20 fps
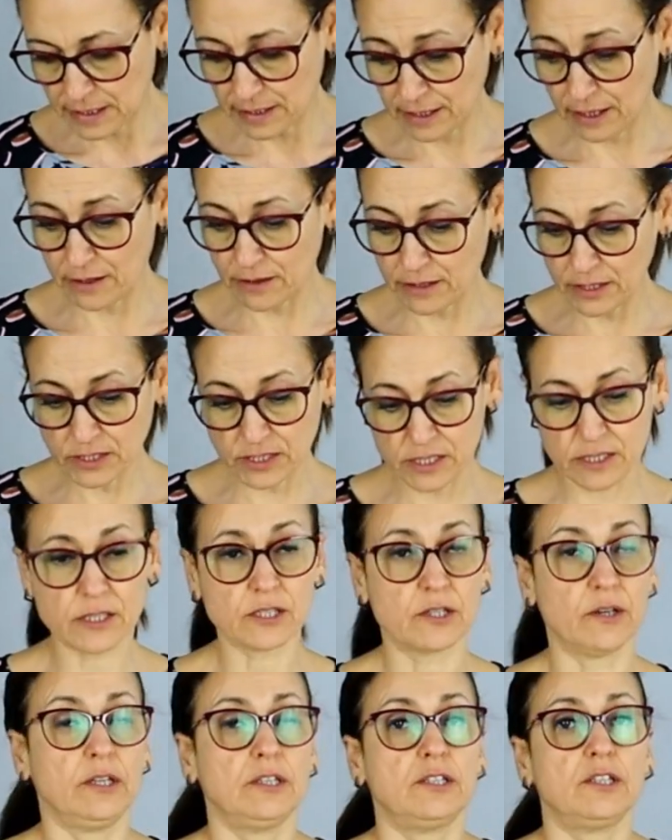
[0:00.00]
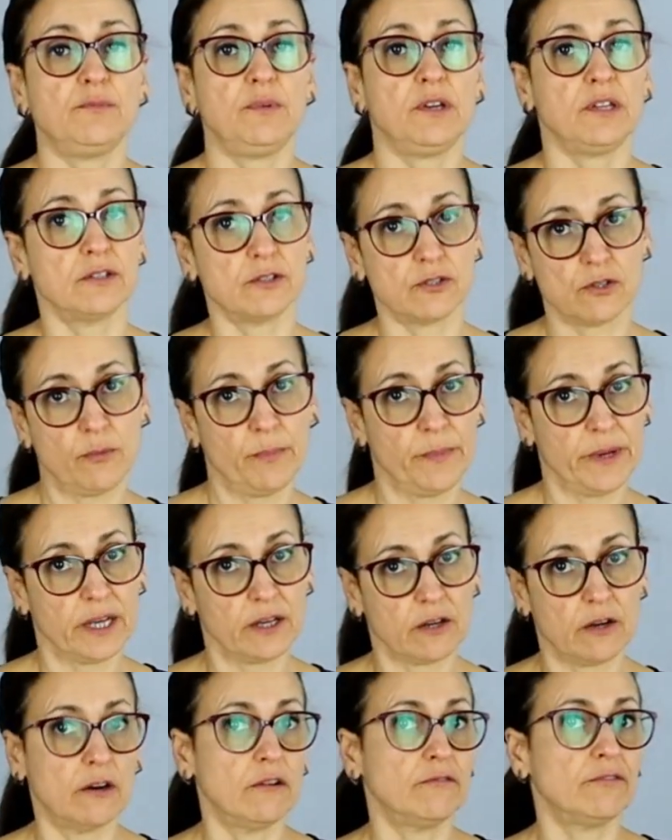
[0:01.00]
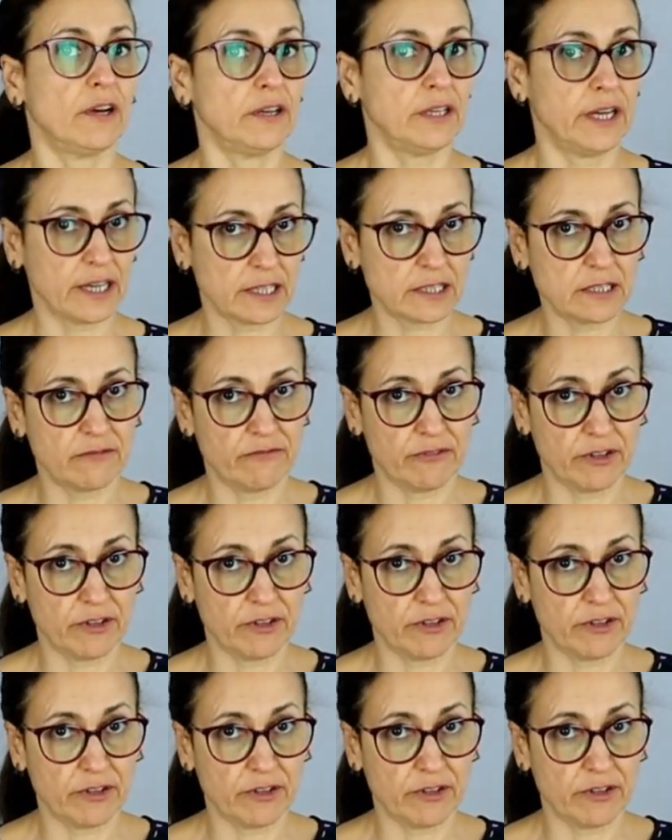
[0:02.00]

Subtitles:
Now this is going to be the topic of our next